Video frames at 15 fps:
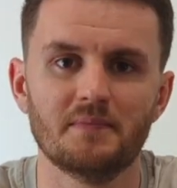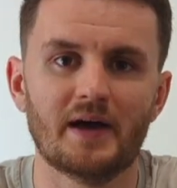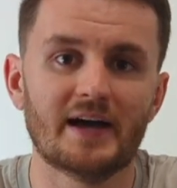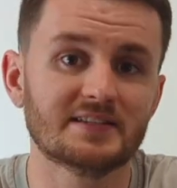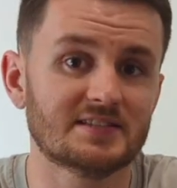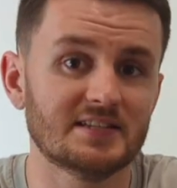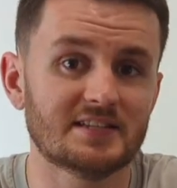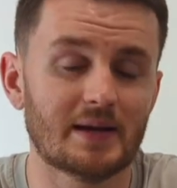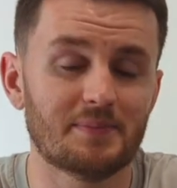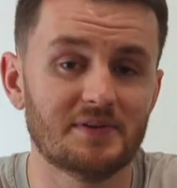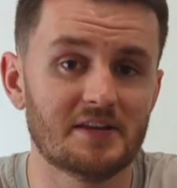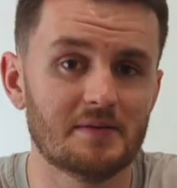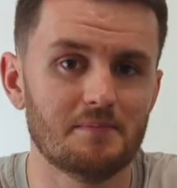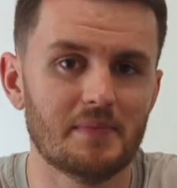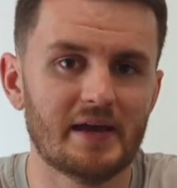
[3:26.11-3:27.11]
As this happened
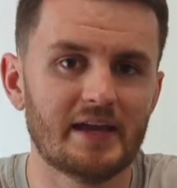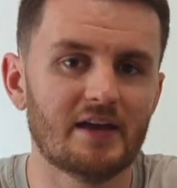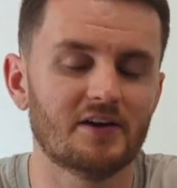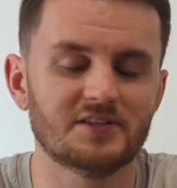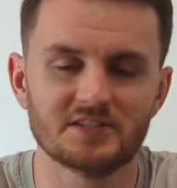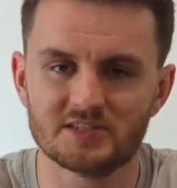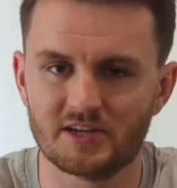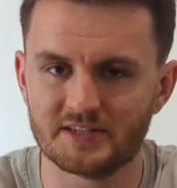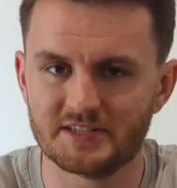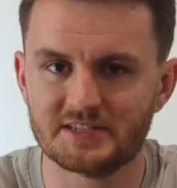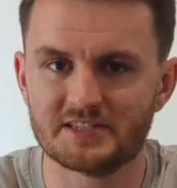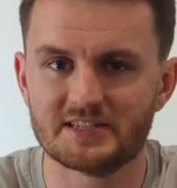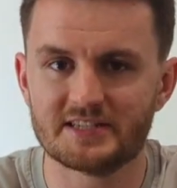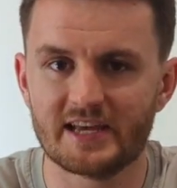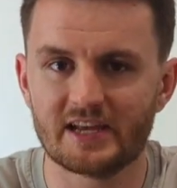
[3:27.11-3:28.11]
in May, I decided
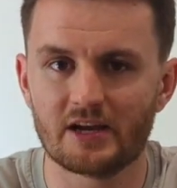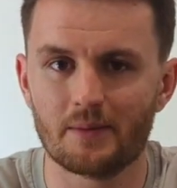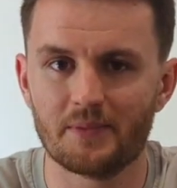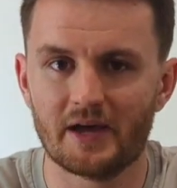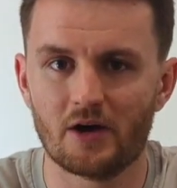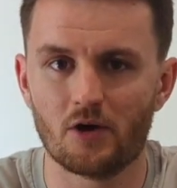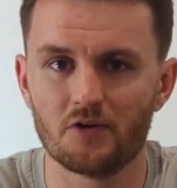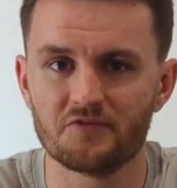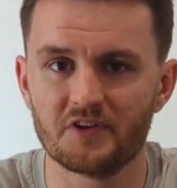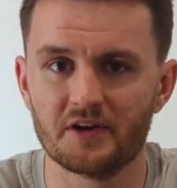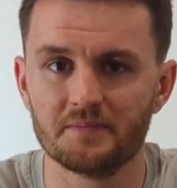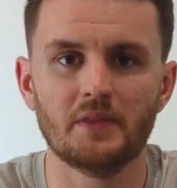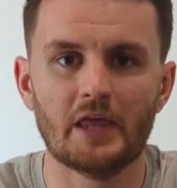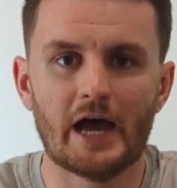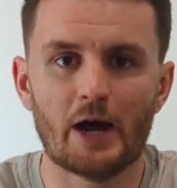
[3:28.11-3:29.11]
to take up that offer.
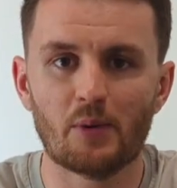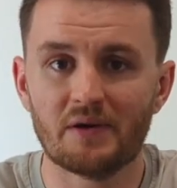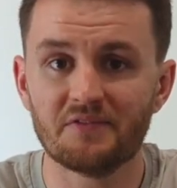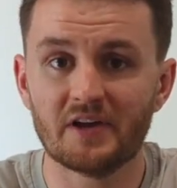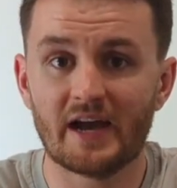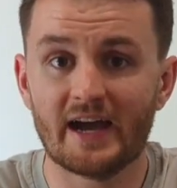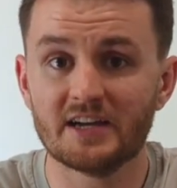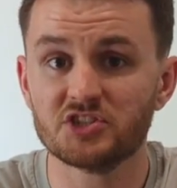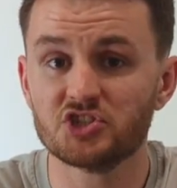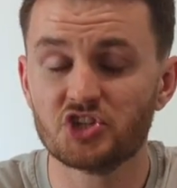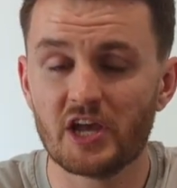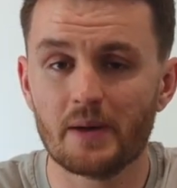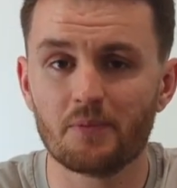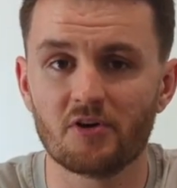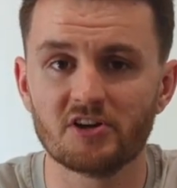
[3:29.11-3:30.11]
However, as
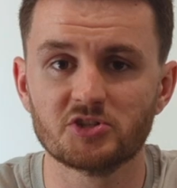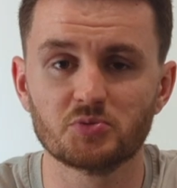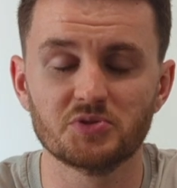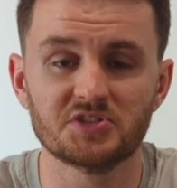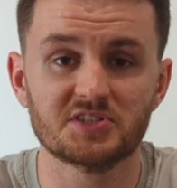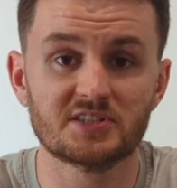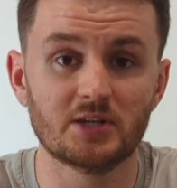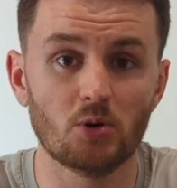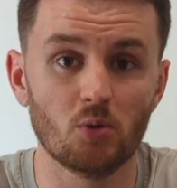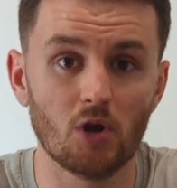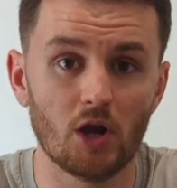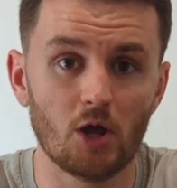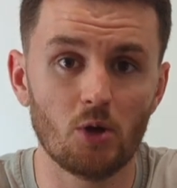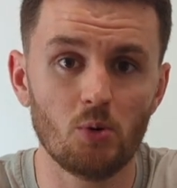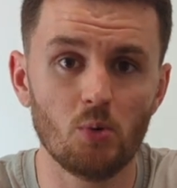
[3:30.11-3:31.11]
share price was still
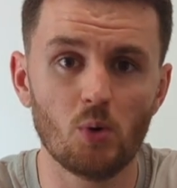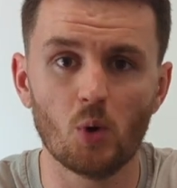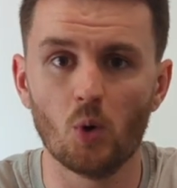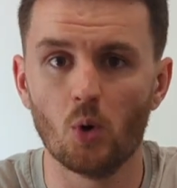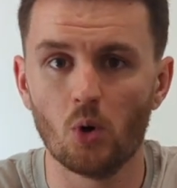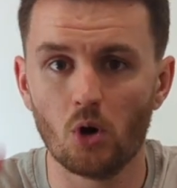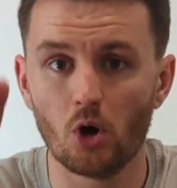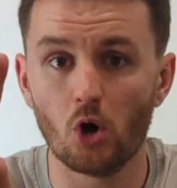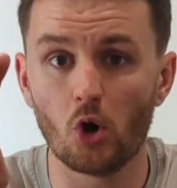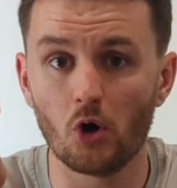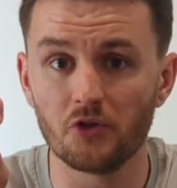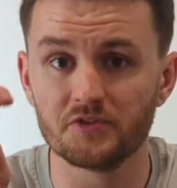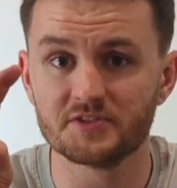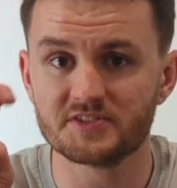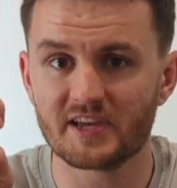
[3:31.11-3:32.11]
low, or
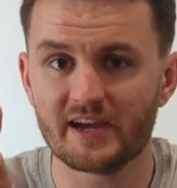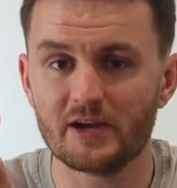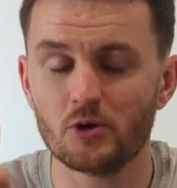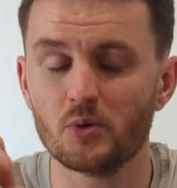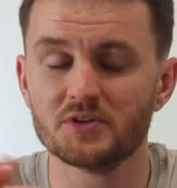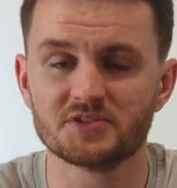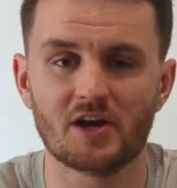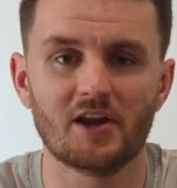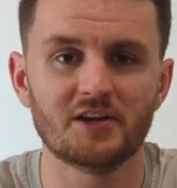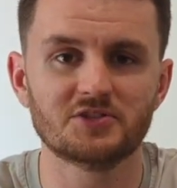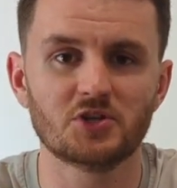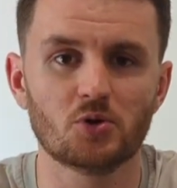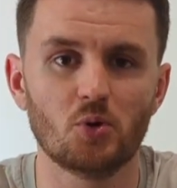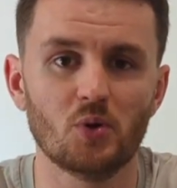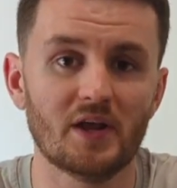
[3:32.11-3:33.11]
on sale as I like
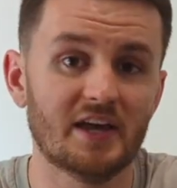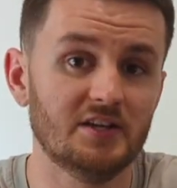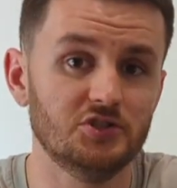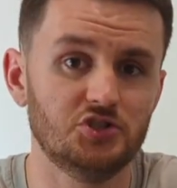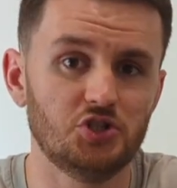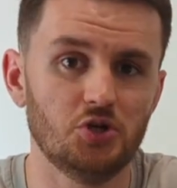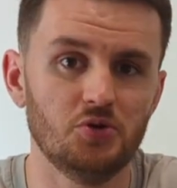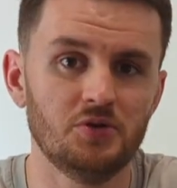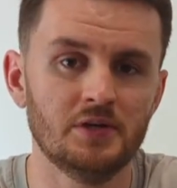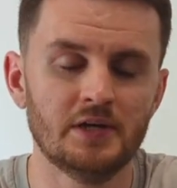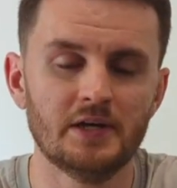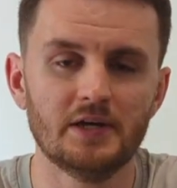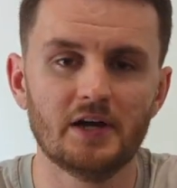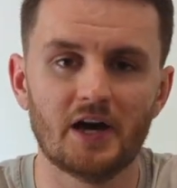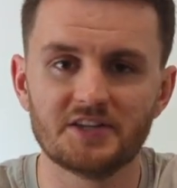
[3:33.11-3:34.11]
to call it, in June,
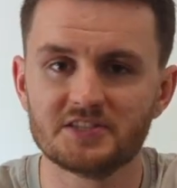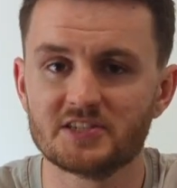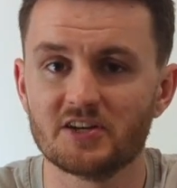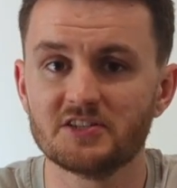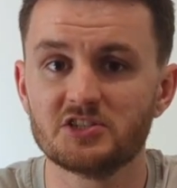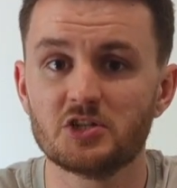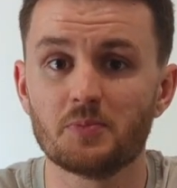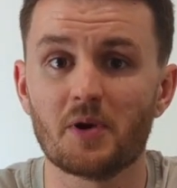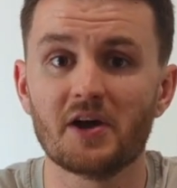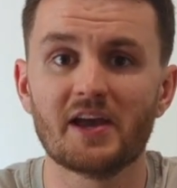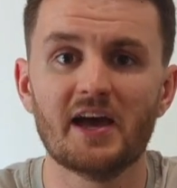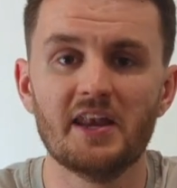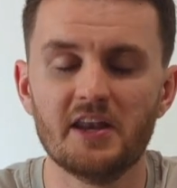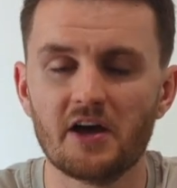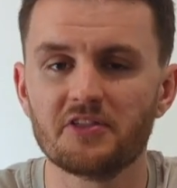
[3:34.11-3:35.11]
I decided to buy
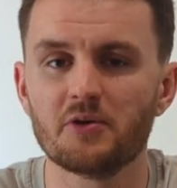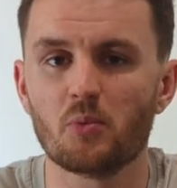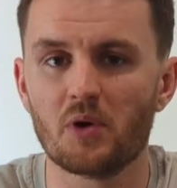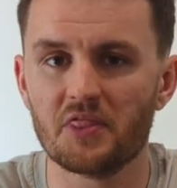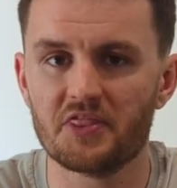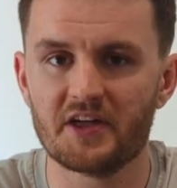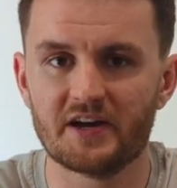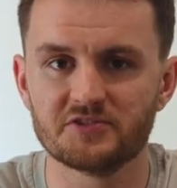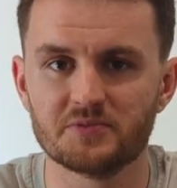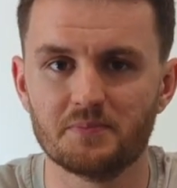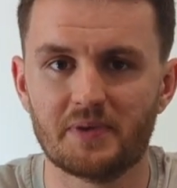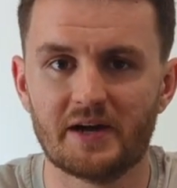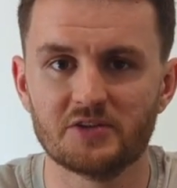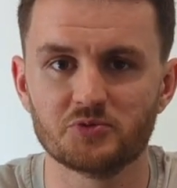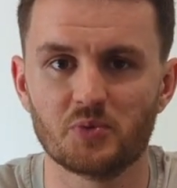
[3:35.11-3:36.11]
another
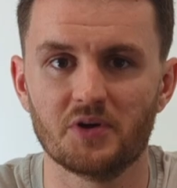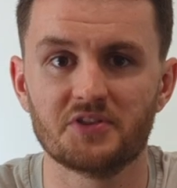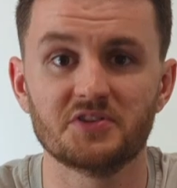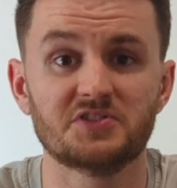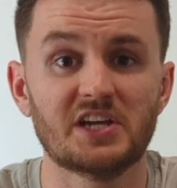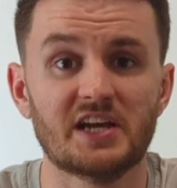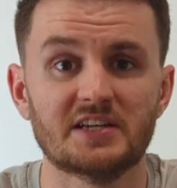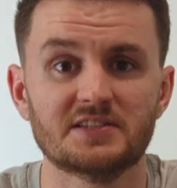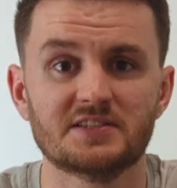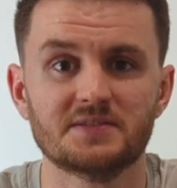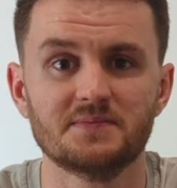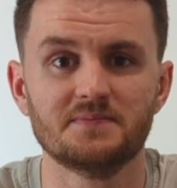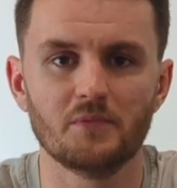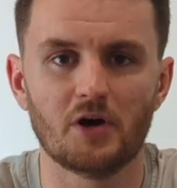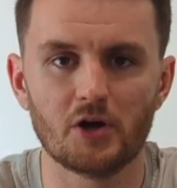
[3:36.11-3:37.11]
£1,000 worth of shares.
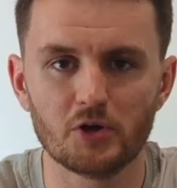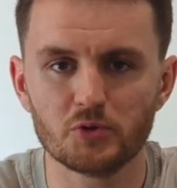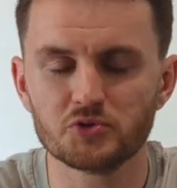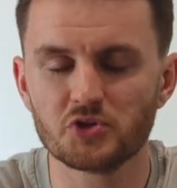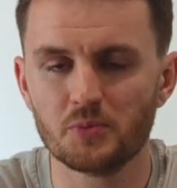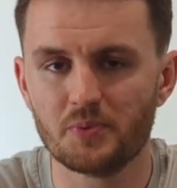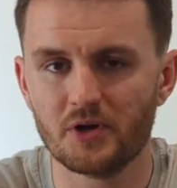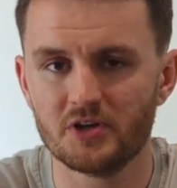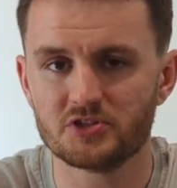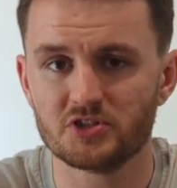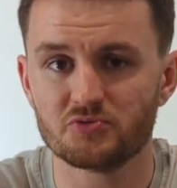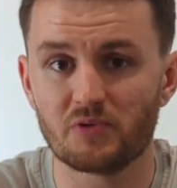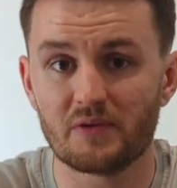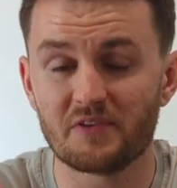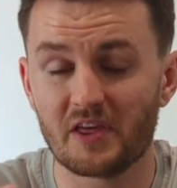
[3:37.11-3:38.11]
I also
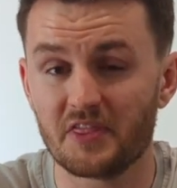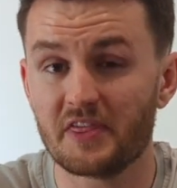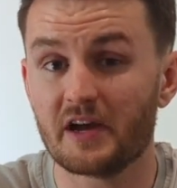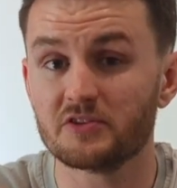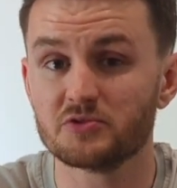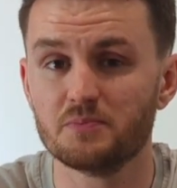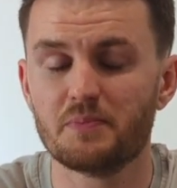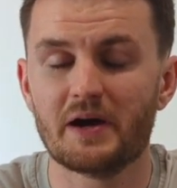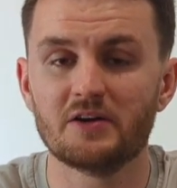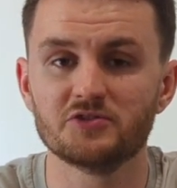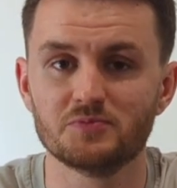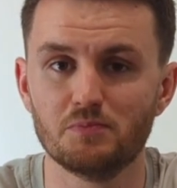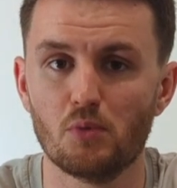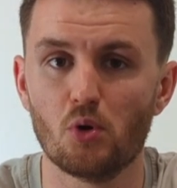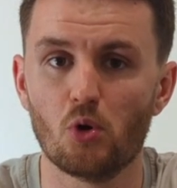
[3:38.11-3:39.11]
purchased roughly
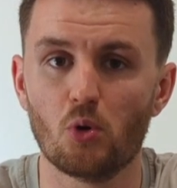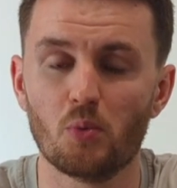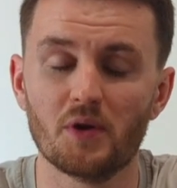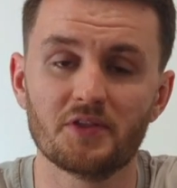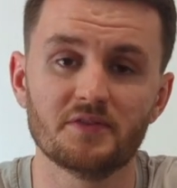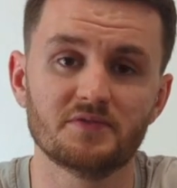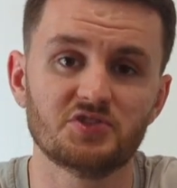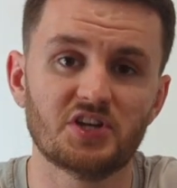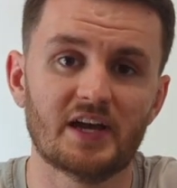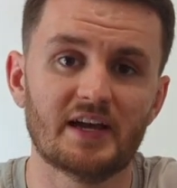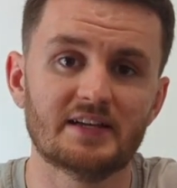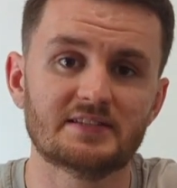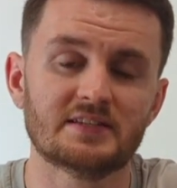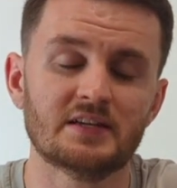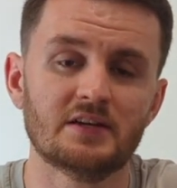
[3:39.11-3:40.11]
£1,000 more worth of
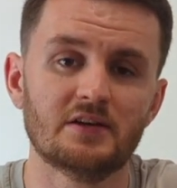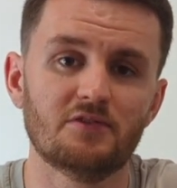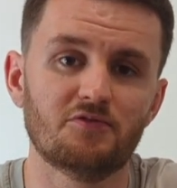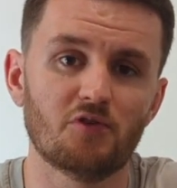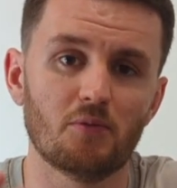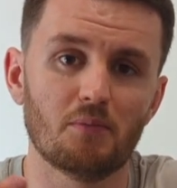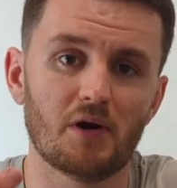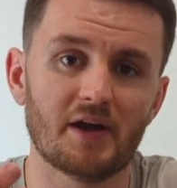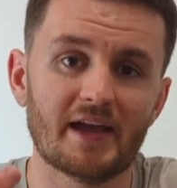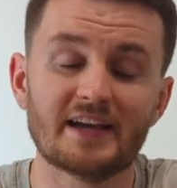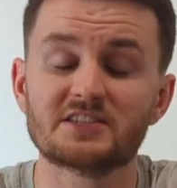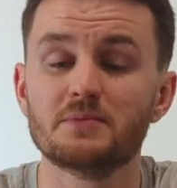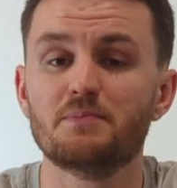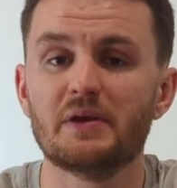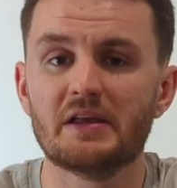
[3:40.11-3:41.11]
shares from my
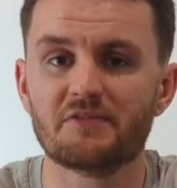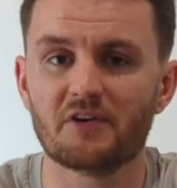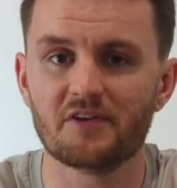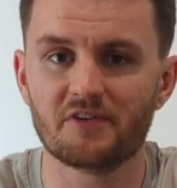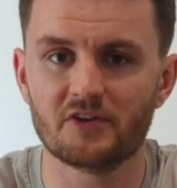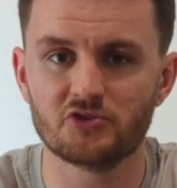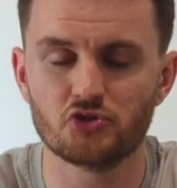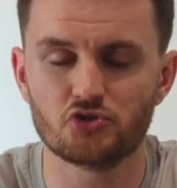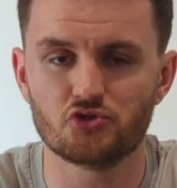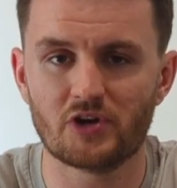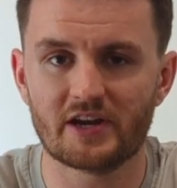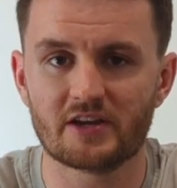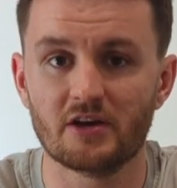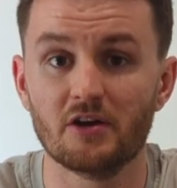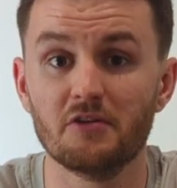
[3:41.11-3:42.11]
S&P 500
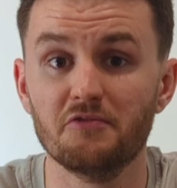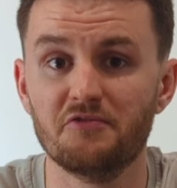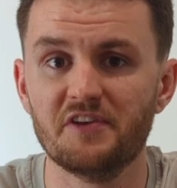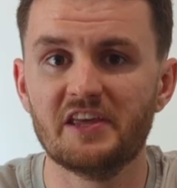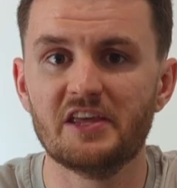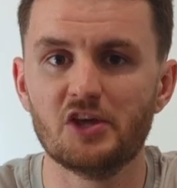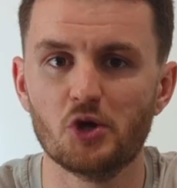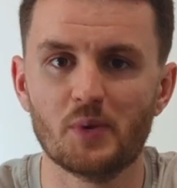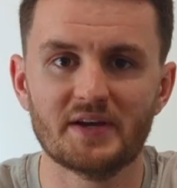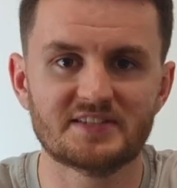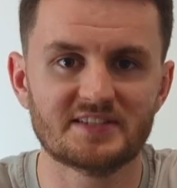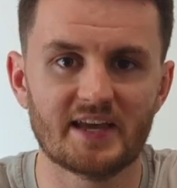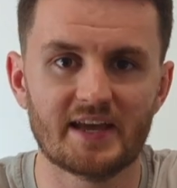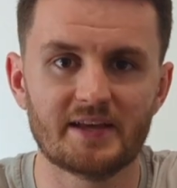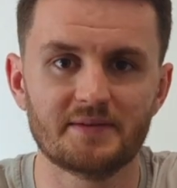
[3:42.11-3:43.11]
tracker
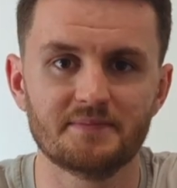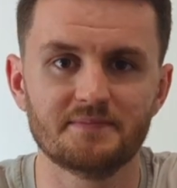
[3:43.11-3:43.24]
VUSA.